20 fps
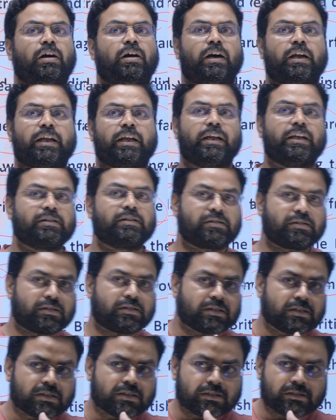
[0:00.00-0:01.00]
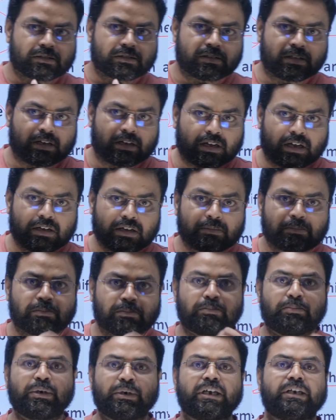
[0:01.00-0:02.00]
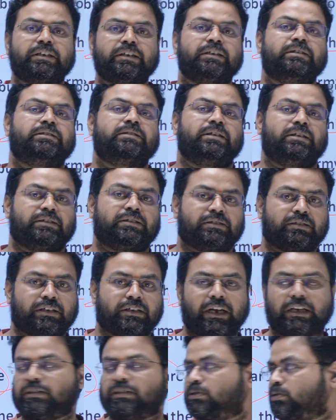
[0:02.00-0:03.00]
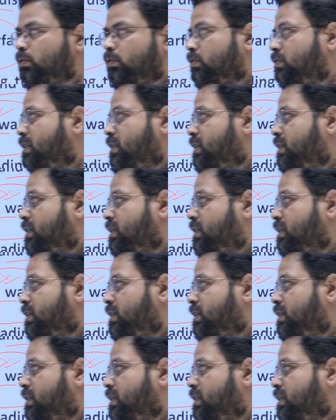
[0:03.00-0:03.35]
against the Britishers, right? So